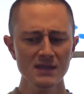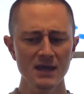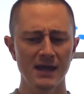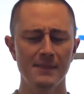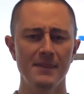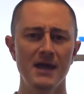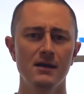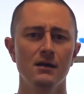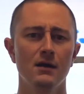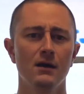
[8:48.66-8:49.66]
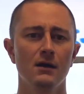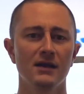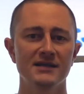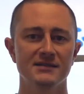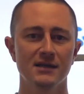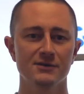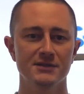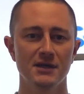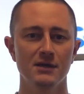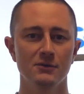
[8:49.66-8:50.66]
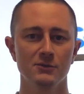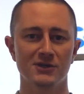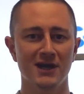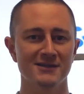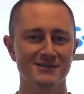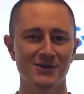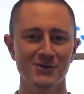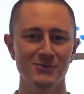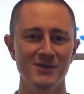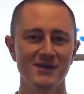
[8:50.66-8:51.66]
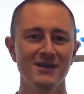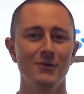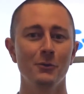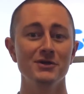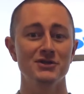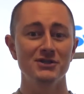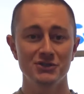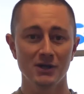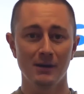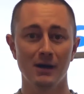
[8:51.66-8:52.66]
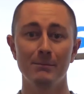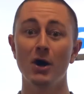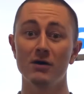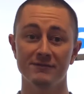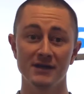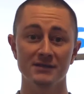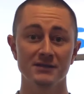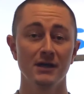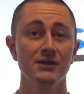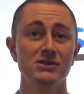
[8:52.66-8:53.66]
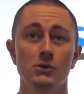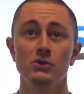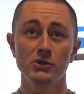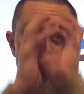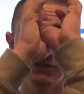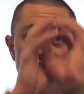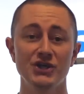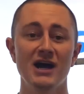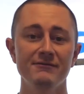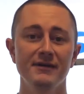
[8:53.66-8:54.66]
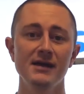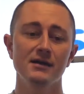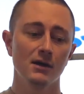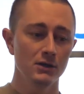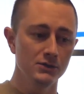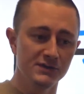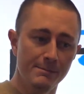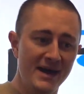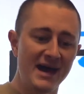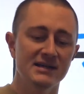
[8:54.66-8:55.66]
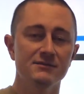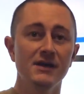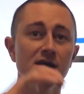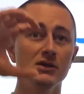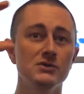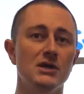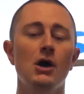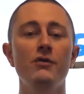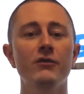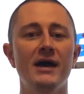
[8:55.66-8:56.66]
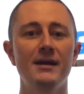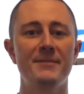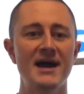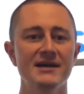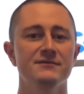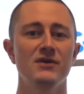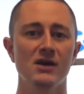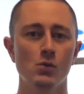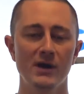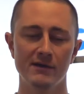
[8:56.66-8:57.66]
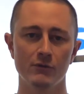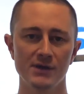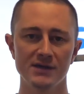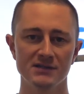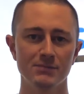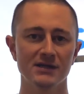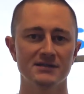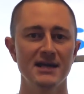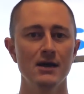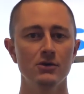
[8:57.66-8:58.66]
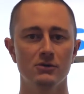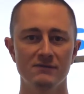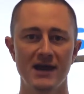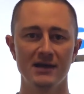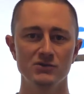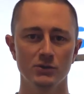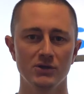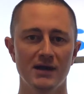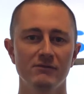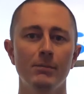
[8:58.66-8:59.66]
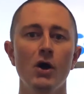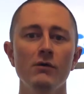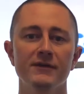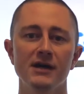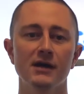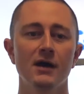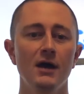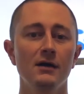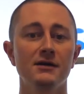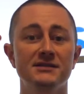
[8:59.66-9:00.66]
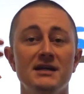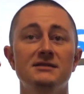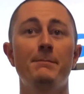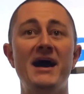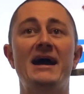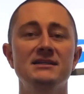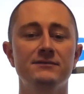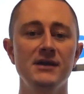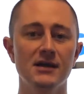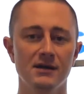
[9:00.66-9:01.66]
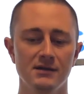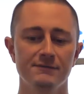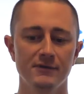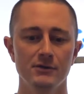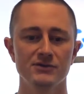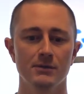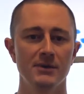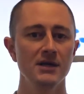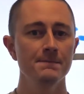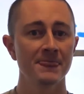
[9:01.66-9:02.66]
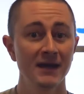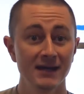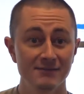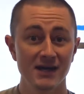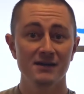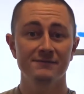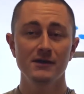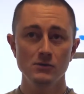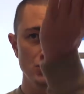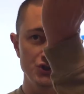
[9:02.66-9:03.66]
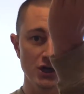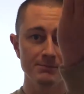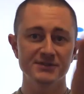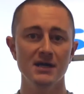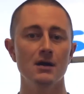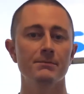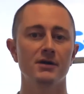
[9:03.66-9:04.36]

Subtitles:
And then last thing I'll say, which I kind of started with it, was ball fakes. So use a shot fake, use a pass fake, use overhead pass fake, whatever it is, because now your advantage when you have a ball fake, let's say it's a pass fake and a defender's on me, if that defender jumps up